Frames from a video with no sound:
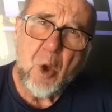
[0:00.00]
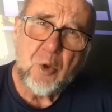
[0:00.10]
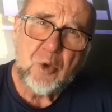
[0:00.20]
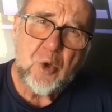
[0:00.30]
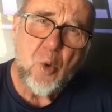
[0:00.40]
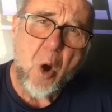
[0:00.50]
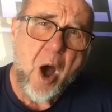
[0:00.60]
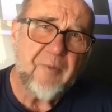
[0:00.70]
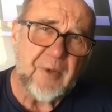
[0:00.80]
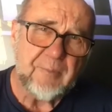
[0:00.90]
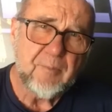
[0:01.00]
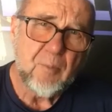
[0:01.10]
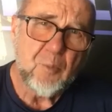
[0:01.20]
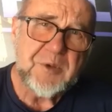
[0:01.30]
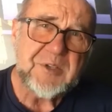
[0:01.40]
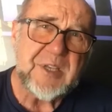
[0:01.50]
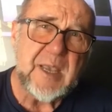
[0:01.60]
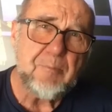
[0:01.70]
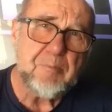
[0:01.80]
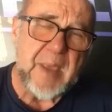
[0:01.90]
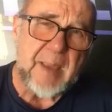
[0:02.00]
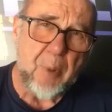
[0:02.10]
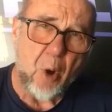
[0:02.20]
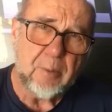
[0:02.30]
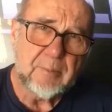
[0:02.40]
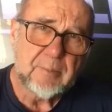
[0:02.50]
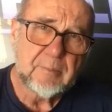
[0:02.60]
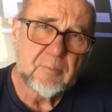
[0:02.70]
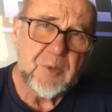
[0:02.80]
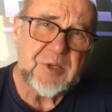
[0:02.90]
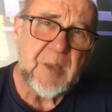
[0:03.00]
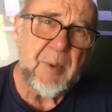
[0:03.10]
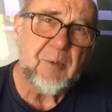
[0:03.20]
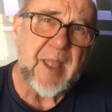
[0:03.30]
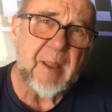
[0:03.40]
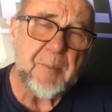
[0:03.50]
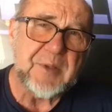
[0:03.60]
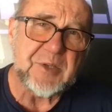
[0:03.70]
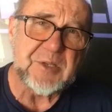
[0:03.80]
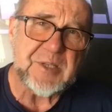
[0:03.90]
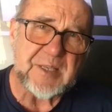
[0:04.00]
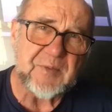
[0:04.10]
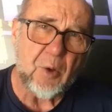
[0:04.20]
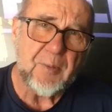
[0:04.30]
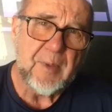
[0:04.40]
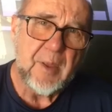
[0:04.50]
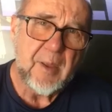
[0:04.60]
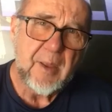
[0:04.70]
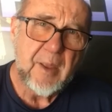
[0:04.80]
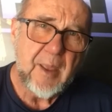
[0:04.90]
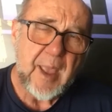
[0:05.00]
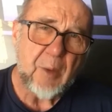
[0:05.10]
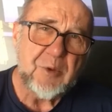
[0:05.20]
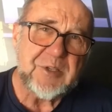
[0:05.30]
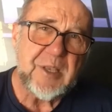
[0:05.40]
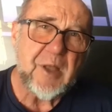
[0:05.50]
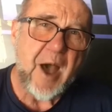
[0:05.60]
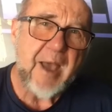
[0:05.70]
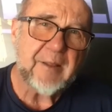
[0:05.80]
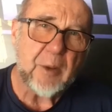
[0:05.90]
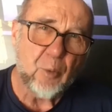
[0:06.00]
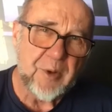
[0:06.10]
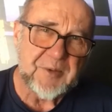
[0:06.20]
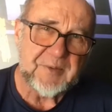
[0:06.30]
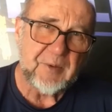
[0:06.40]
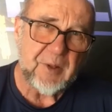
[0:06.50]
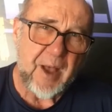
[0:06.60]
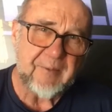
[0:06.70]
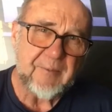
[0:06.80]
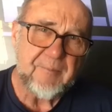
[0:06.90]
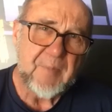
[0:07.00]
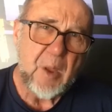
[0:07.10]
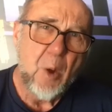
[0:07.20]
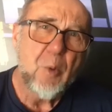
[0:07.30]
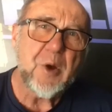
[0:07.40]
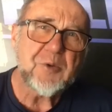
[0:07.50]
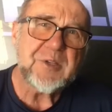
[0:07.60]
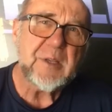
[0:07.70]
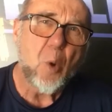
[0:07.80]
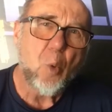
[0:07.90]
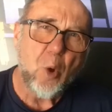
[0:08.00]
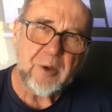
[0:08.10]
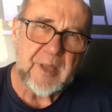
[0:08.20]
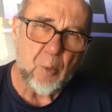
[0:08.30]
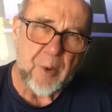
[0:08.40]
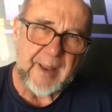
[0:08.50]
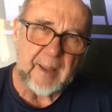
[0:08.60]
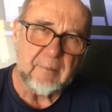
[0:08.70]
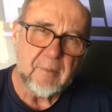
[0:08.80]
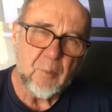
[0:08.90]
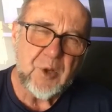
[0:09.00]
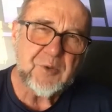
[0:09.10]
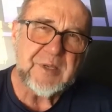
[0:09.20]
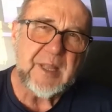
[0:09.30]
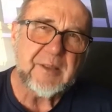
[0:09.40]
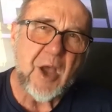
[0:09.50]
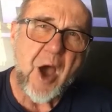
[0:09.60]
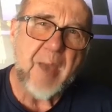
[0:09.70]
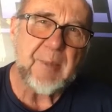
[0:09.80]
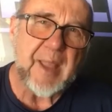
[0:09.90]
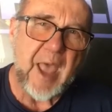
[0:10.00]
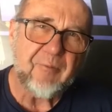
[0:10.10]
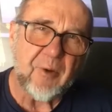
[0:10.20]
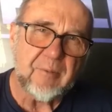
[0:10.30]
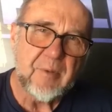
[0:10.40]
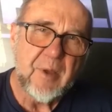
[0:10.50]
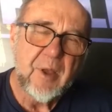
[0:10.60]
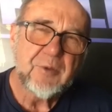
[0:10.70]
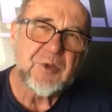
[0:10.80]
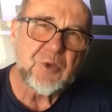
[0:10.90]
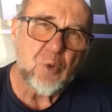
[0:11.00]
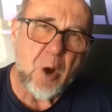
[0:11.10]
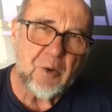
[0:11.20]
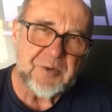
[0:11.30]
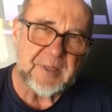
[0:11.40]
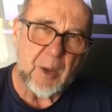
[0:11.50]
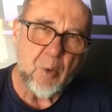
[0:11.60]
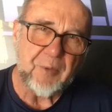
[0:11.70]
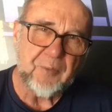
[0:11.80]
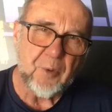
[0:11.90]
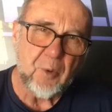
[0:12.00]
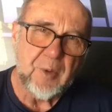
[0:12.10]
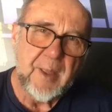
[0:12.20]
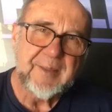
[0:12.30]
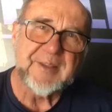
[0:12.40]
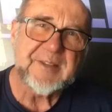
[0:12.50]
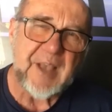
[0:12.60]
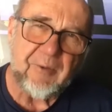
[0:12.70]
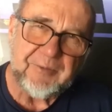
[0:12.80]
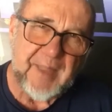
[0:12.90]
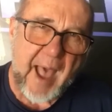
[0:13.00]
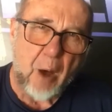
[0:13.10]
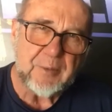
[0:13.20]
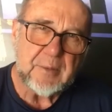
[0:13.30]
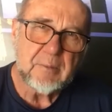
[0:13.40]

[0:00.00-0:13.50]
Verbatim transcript: Too often we see people that have been successful, and we see the highlight reels of their life. We don't see the work that went in. We don't see the time and effort, the struggles that they went through, the self-doubt,